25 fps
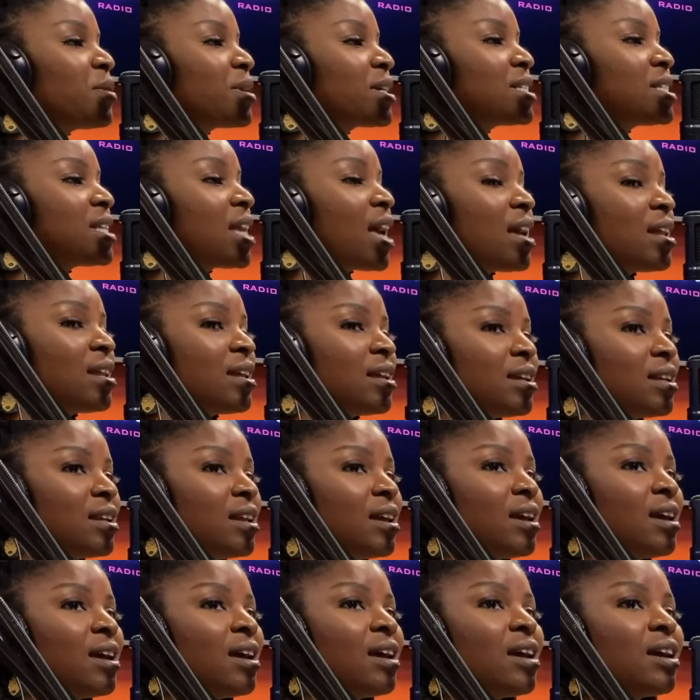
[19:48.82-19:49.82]
excited.
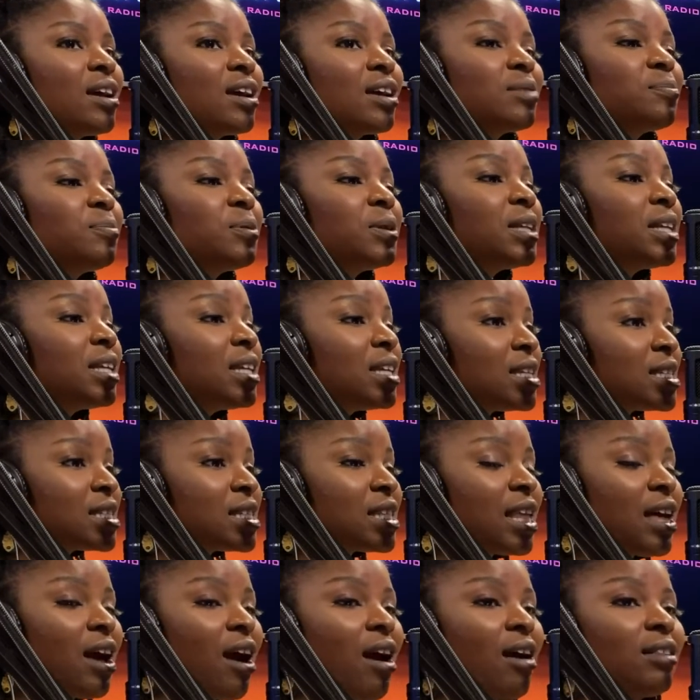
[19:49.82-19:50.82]
please
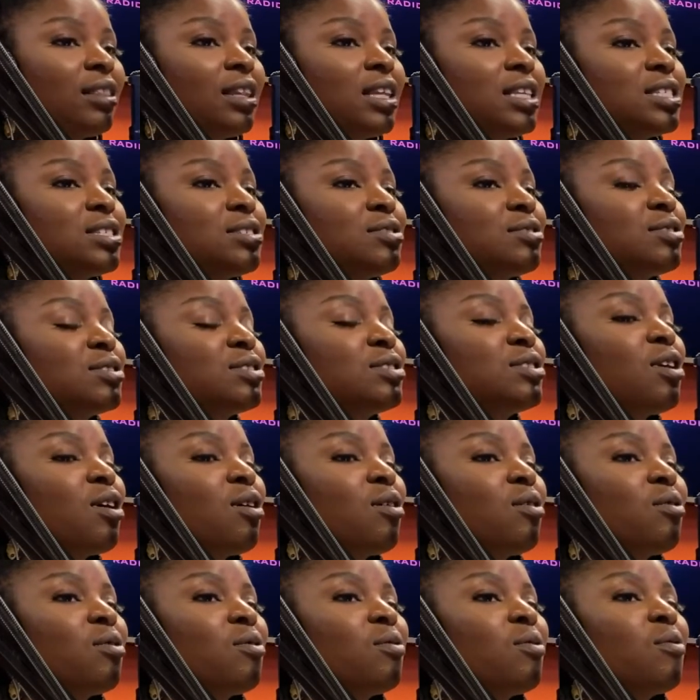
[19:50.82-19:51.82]
let our listeners
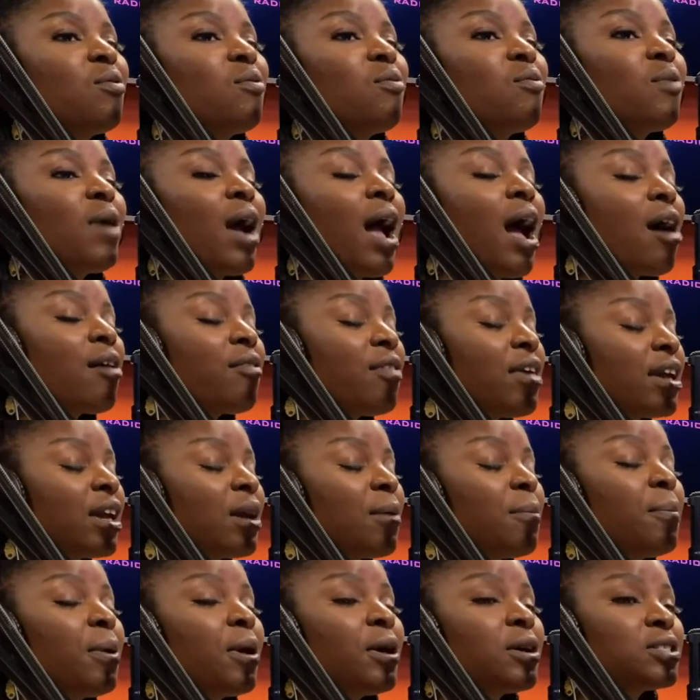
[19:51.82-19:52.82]
know how they
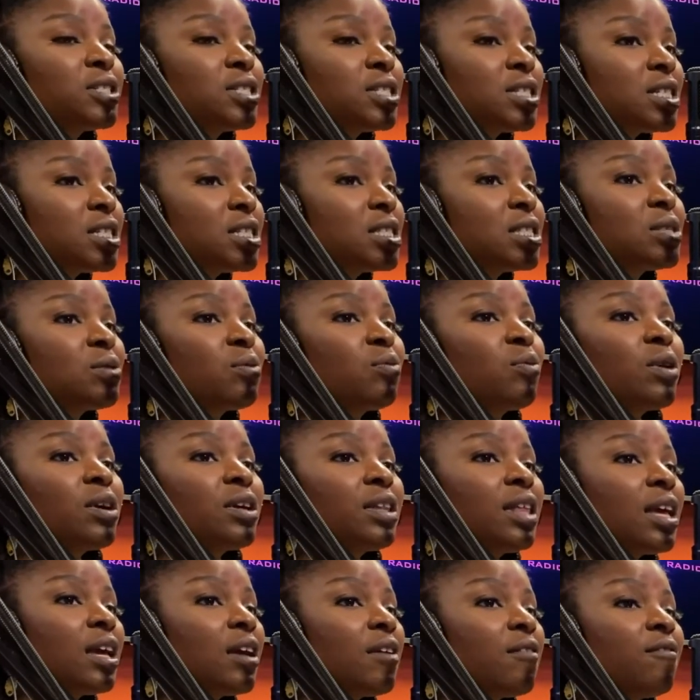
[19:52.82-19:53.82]
can purchase, where
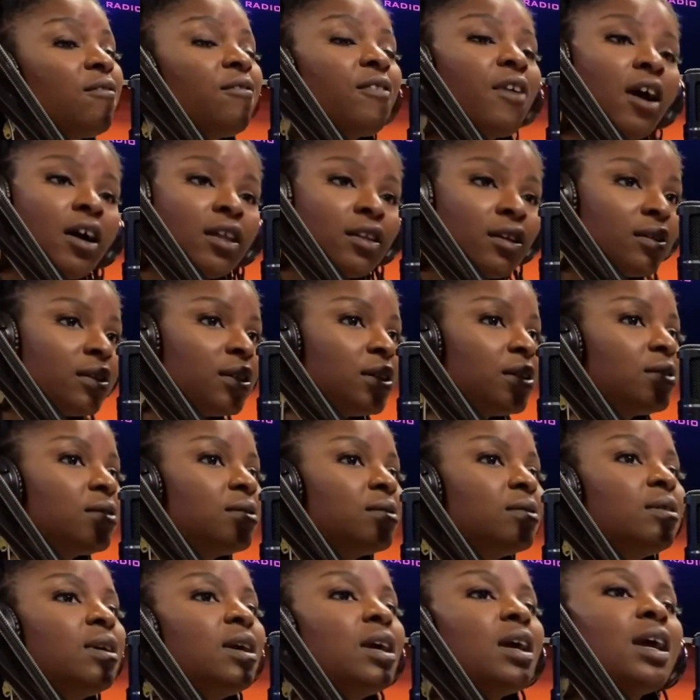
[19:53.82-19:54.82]
they can follow
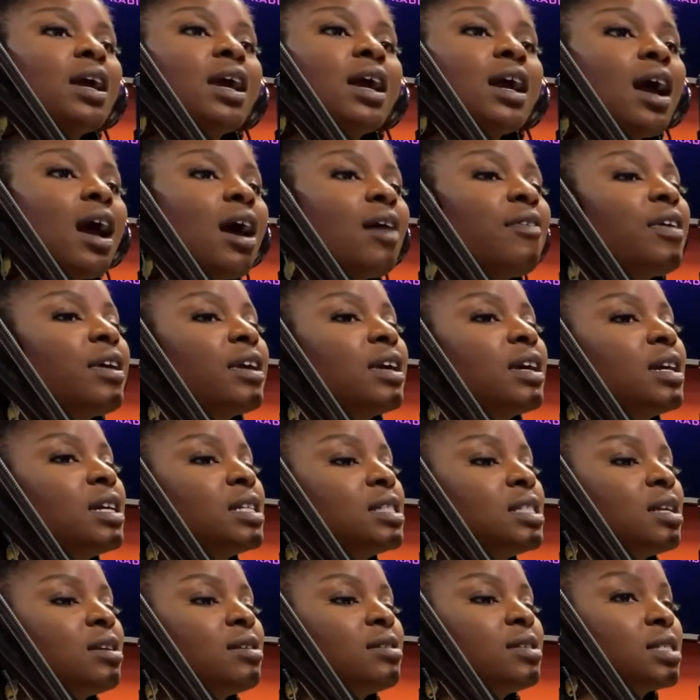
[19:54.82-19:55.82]
you, and how they can
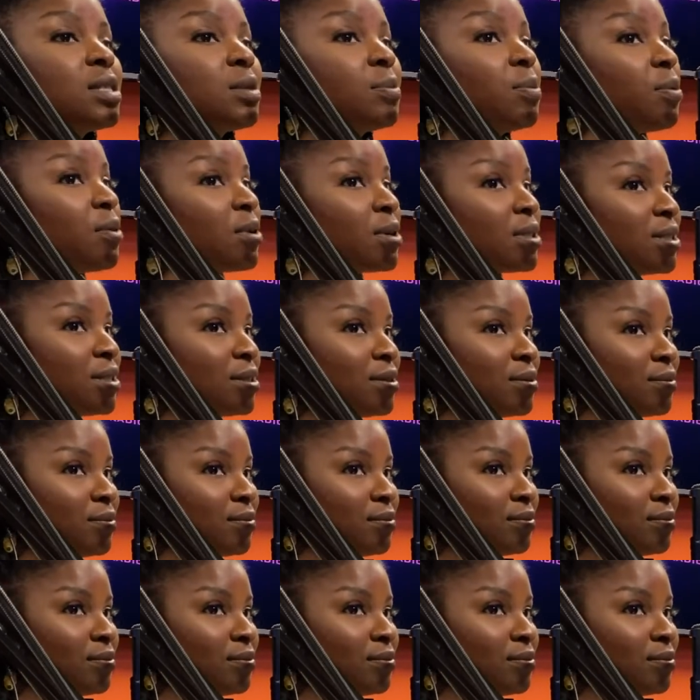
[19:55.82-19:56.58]
continue to support you.